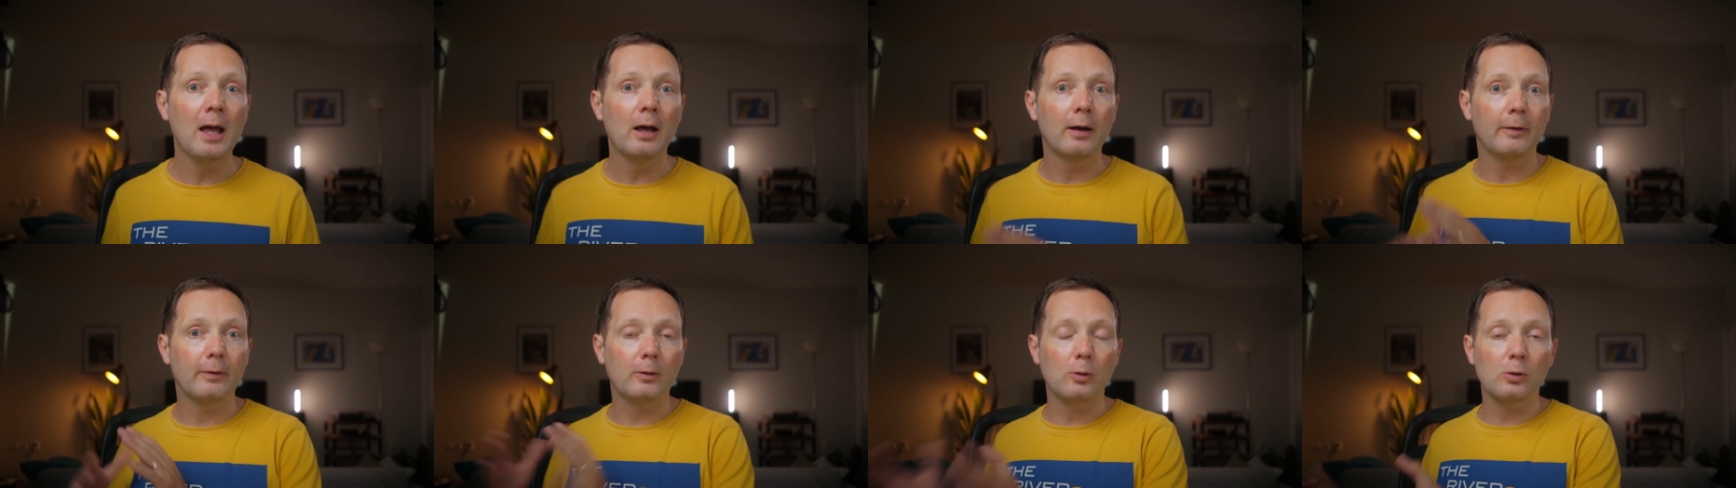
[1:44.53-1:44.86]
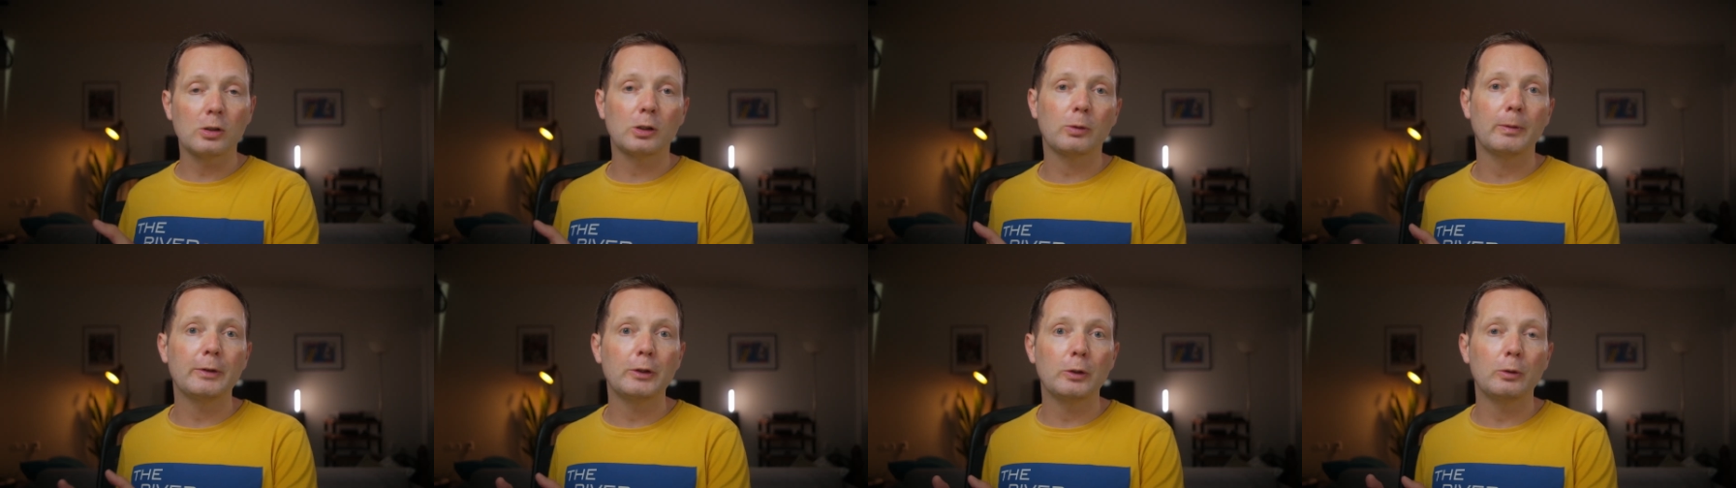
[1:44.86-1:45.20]
Of
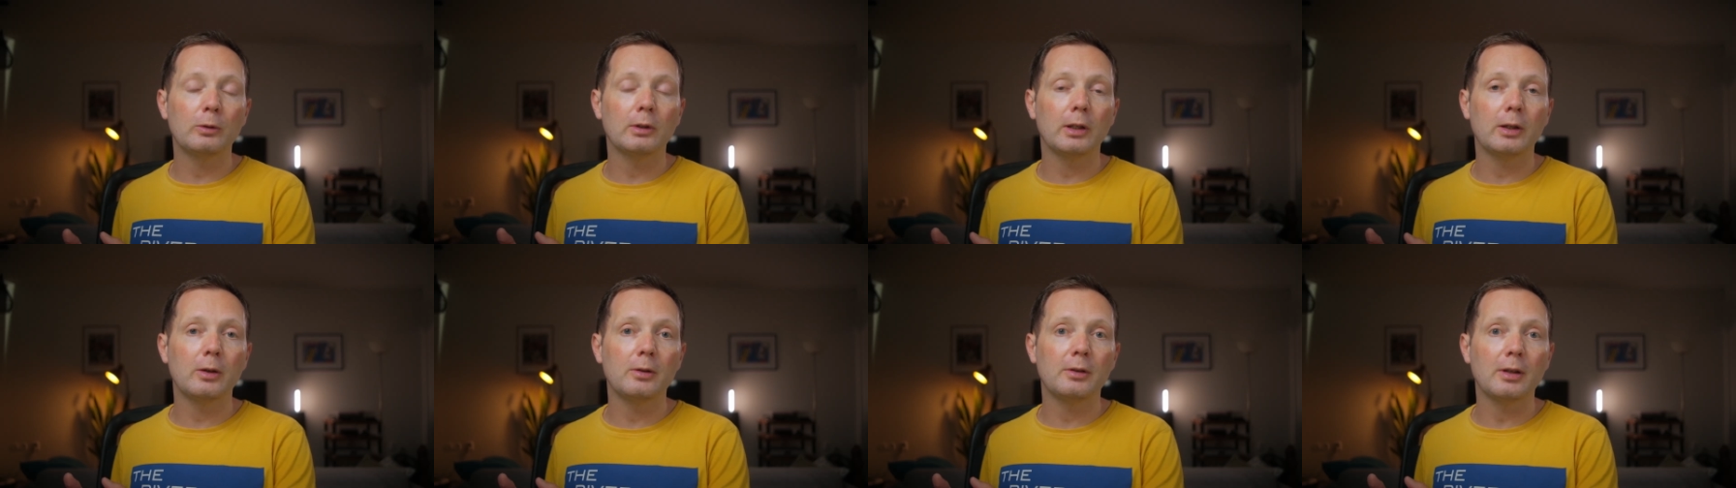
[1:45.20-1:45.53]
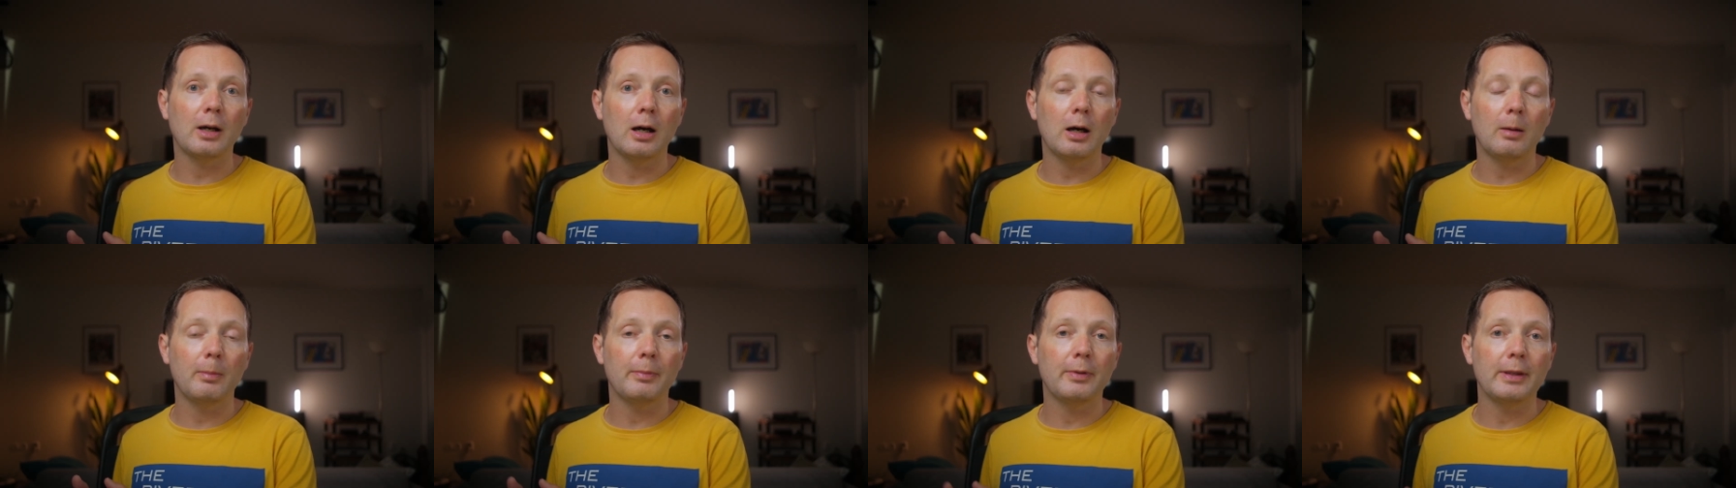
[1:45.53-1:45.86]
course, when you load
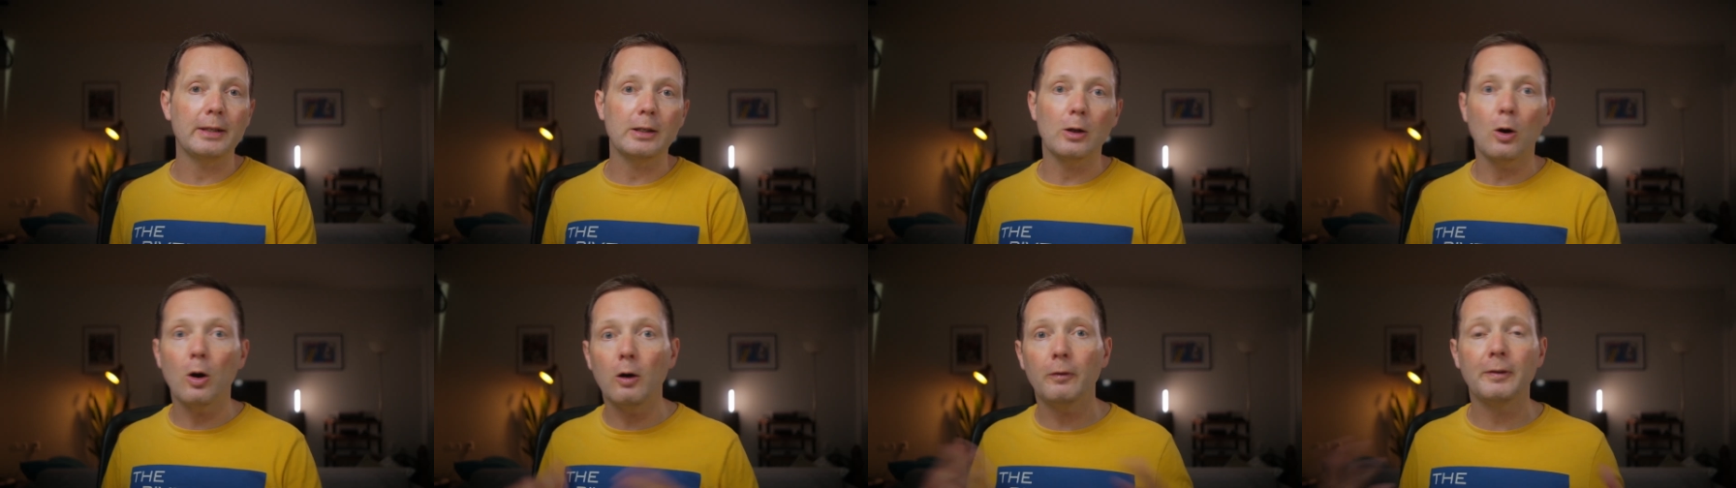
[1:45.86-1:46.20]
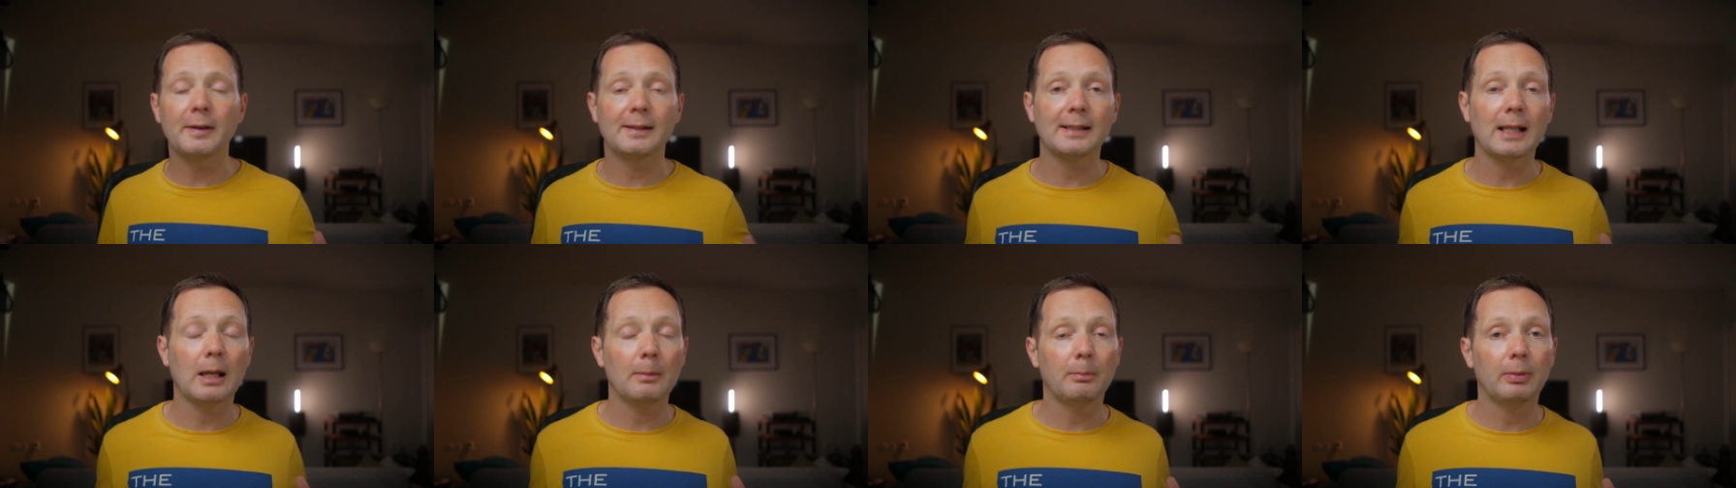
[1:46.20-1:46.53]
up the
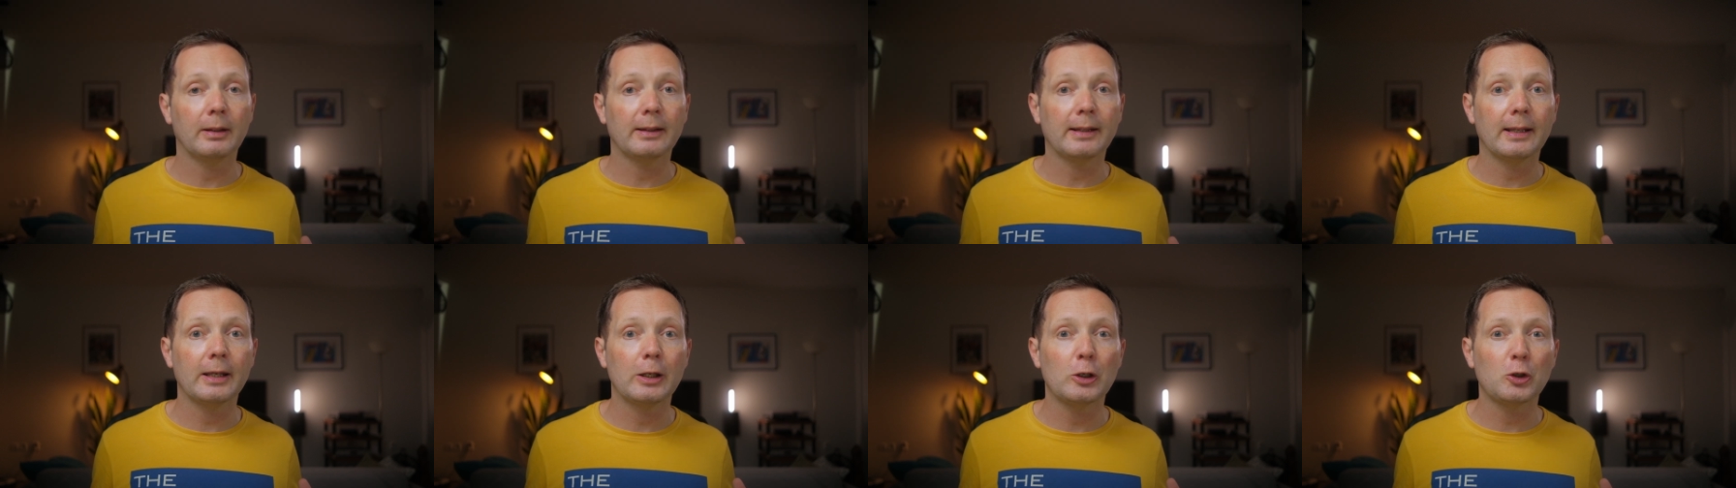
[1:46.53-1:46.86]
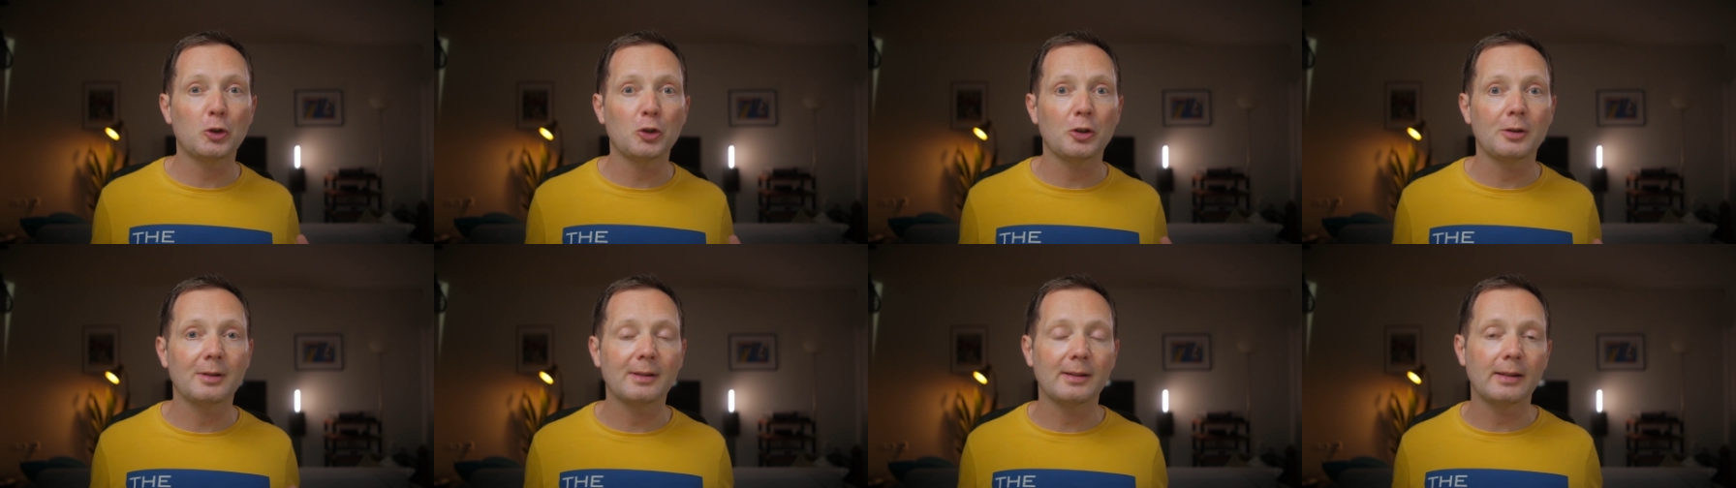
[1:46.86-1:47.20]
Office
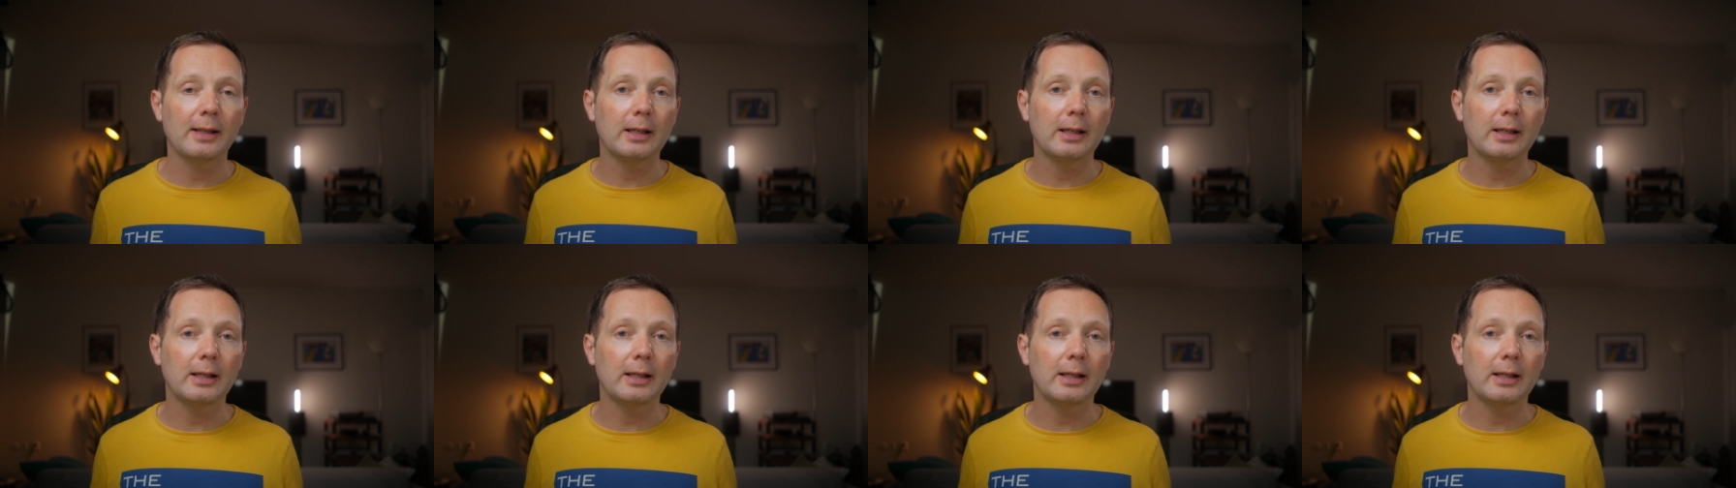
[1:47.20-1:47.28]
applications,